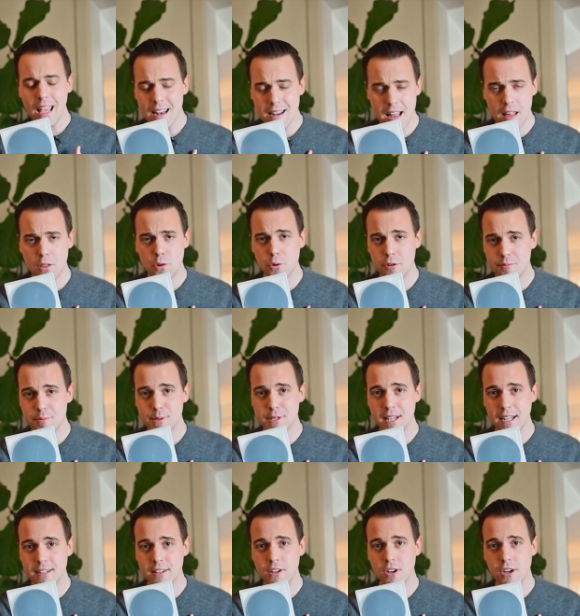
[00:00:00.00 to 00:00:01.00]
Now that we've
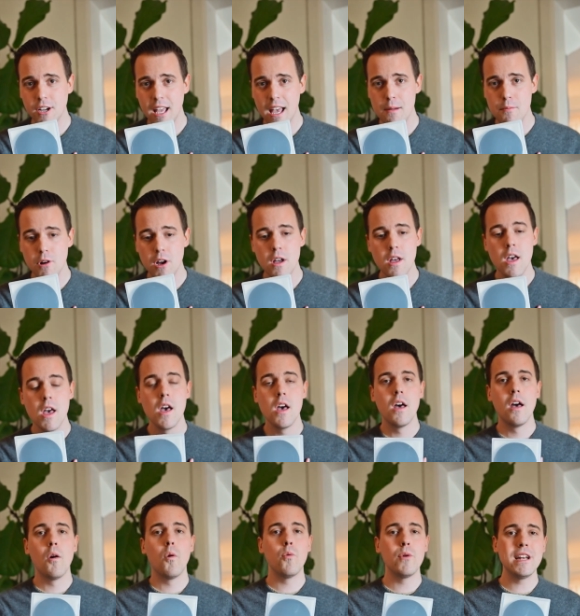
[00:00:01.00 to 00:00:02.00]
protected our camera,
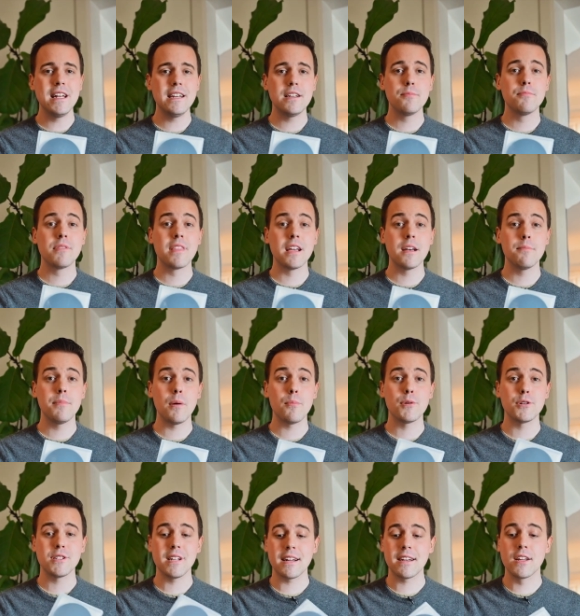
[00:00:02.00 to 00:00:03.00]
we need to think about
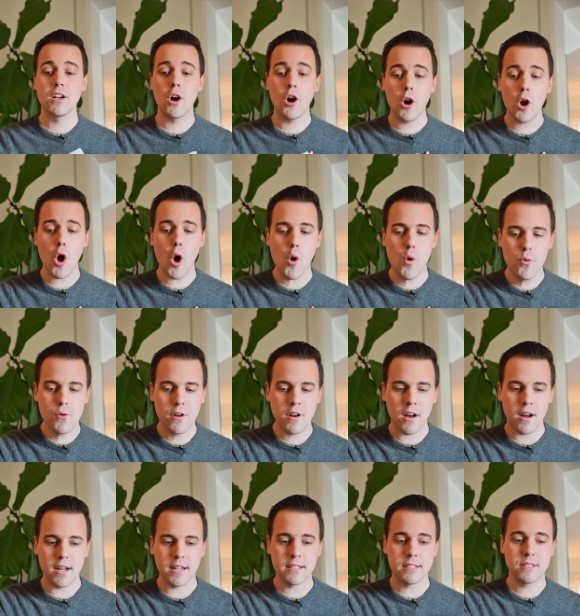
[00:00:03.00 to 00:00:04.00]
protecting our own
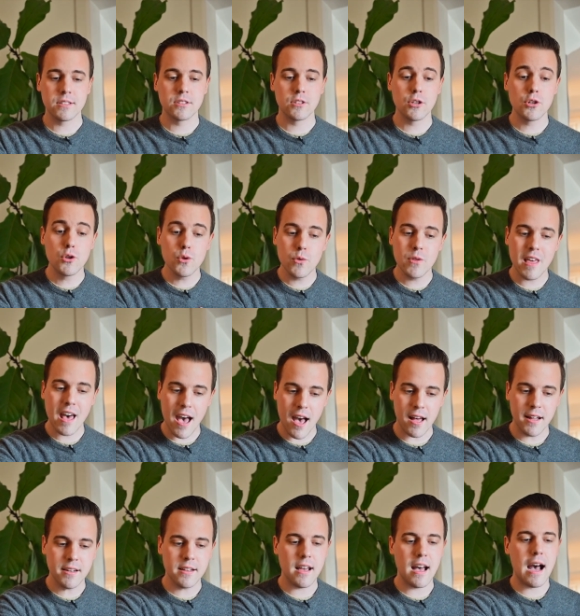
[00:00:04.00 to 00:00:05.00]
eyes. To do
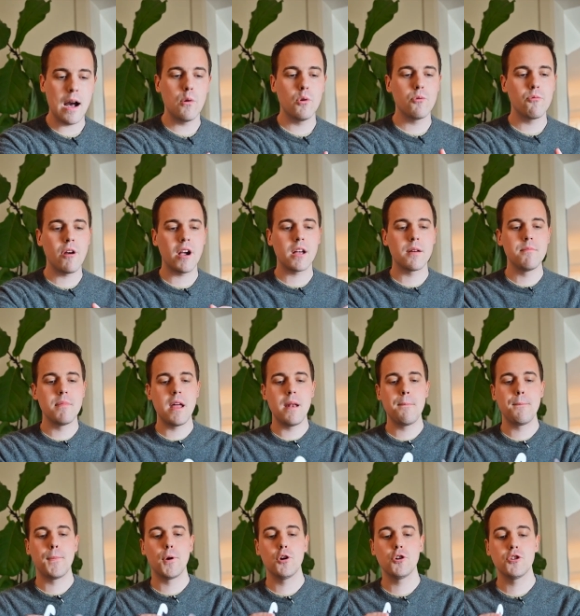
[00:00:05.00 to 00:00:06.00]
that, I would
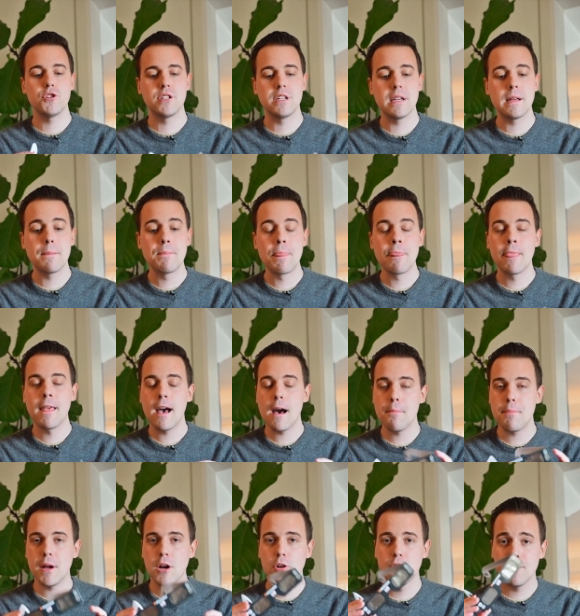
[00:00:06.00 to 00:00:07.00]
recommend purchasing a
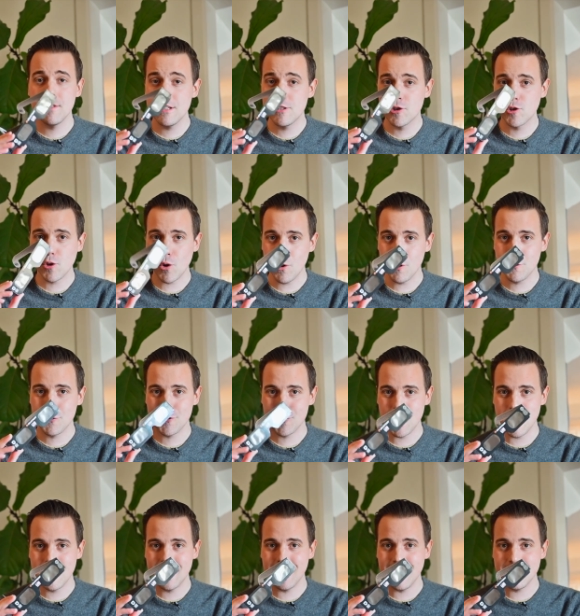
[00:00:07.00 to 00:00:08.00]
pair of these solar
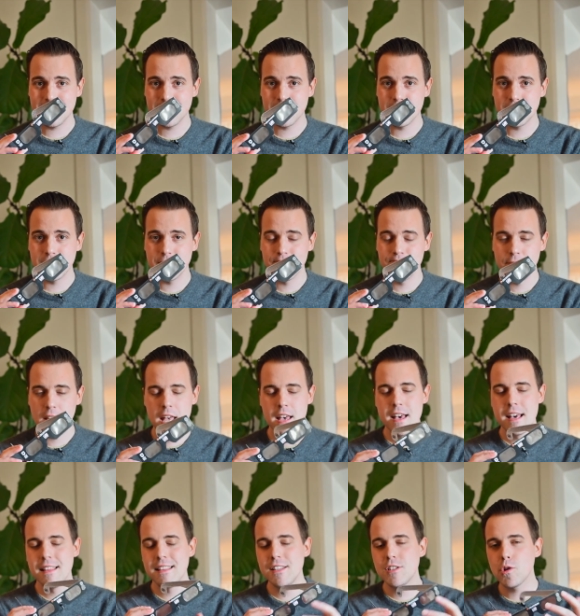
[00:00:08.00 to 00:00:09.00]
sunglasses.
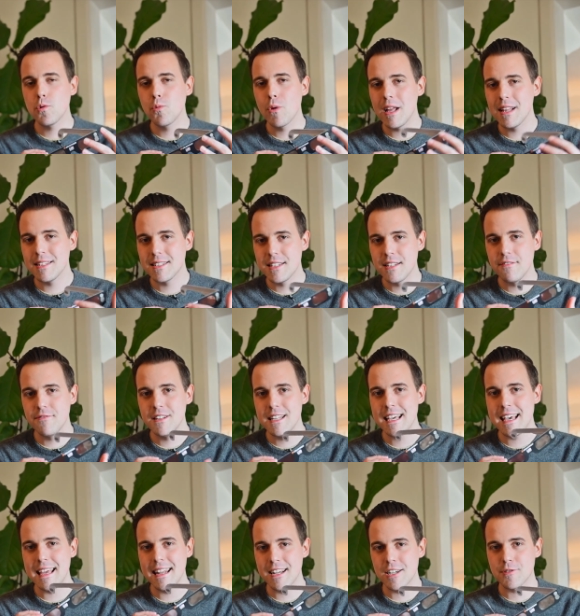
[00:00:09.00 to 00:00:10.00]
These are relatively
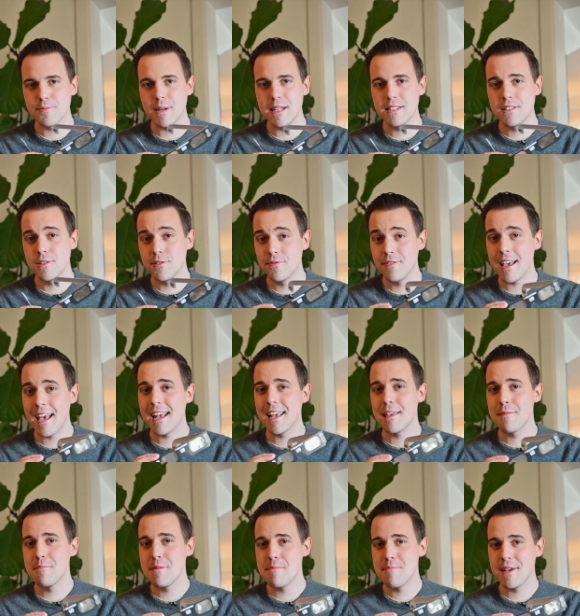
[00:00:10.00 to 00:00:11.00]
inexpensive and
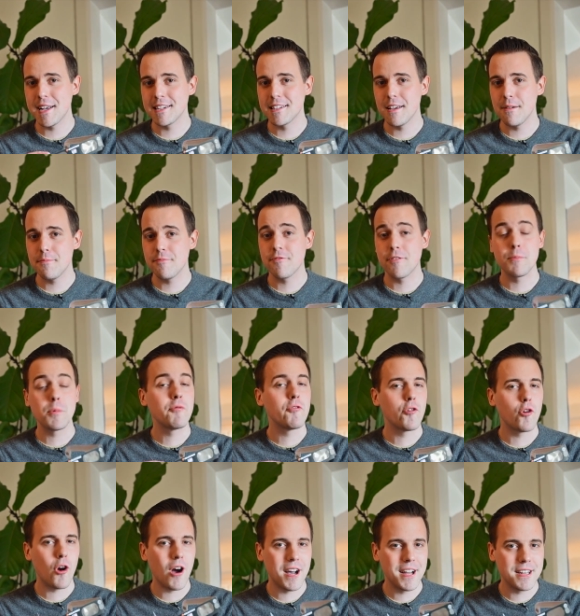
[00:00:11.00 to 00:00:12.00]
can be picked up from a
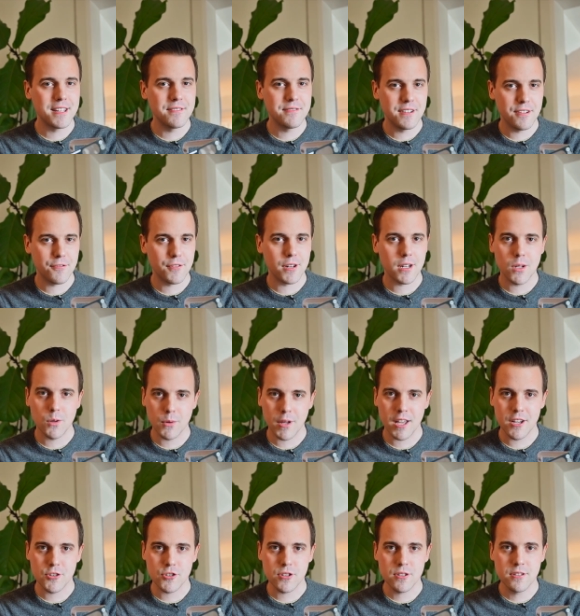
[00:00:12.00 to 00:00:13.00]
variety of different
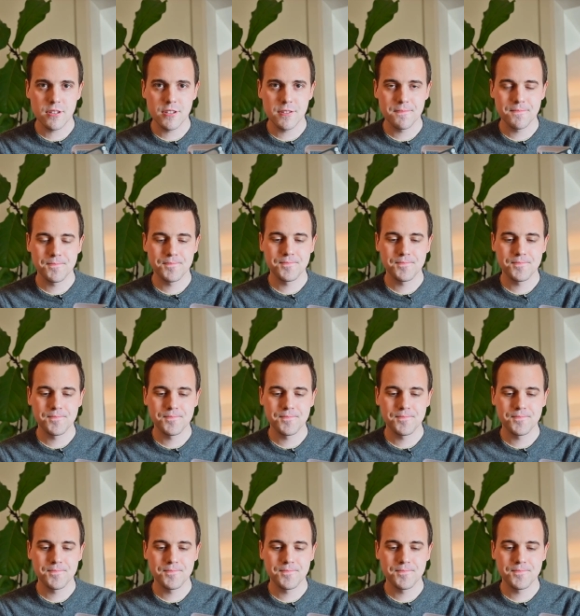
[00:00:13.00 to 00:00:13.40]
locations.